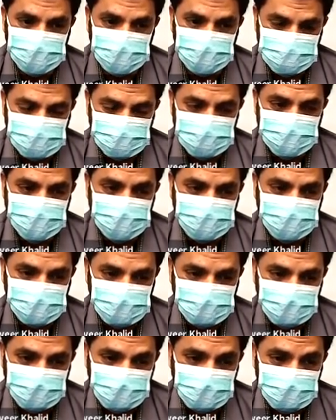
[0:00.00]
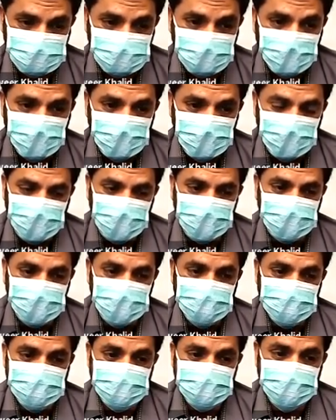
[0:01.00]
source of the bleeding, and
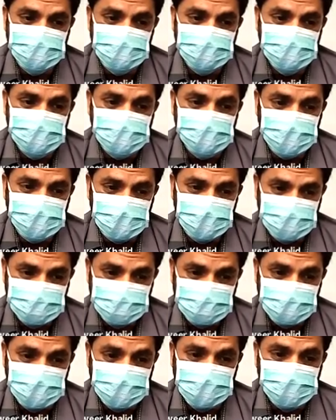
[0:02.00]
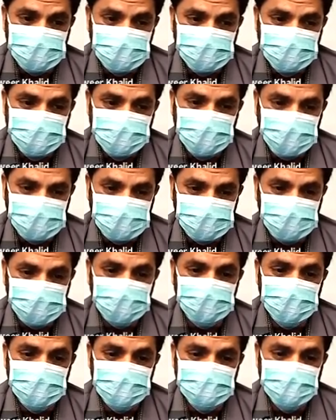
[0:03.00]
esophageal varices are the most common
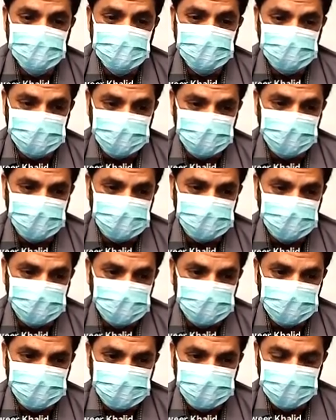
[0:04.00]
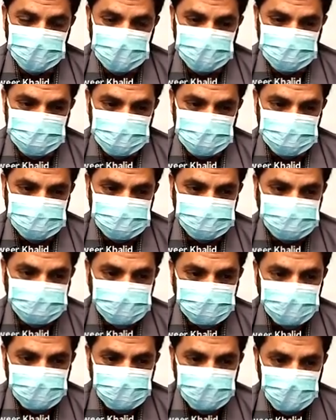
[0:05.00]
location of development of the varices.
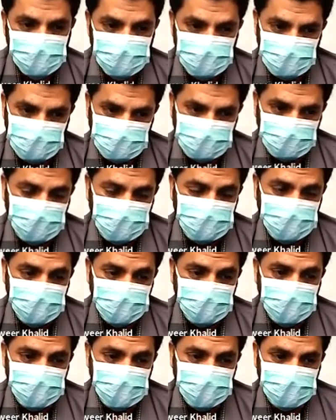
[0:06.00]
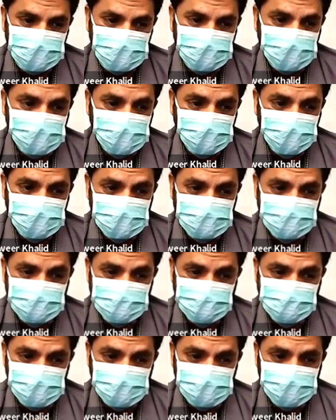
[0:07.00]
Then the other point is the
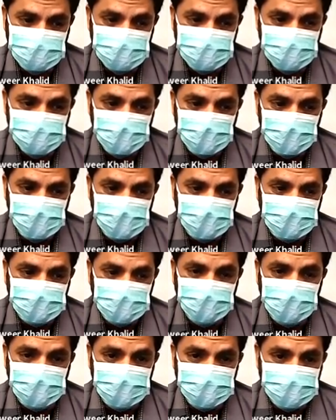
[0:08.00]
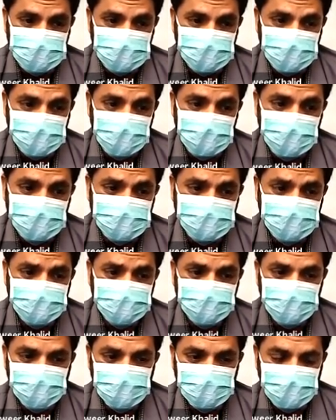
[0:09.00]
stomach, then duodenum,
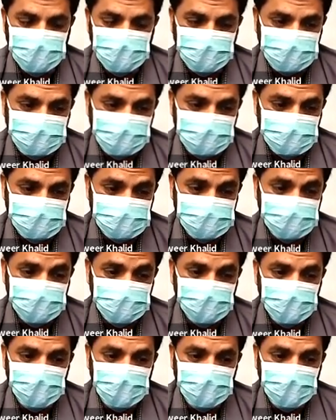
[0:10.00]
rectum.